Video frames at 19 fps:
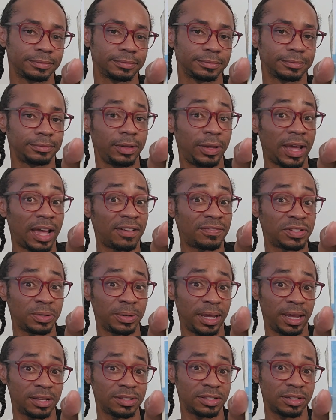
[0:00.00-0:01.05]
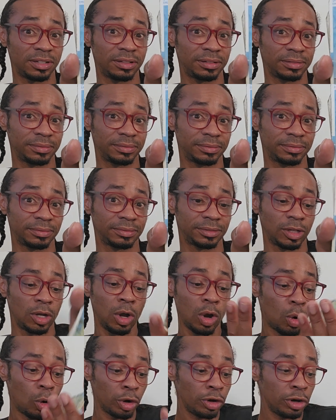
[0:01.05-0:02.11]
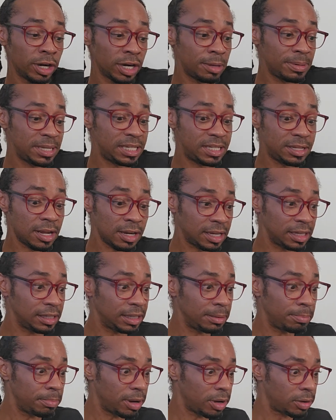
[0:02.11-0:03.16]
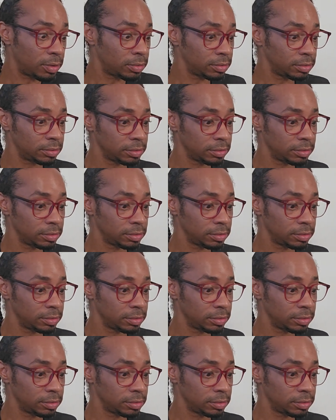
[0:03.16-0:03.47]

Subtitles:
You have to, Cancer. Or you're going to be stuck in limbo.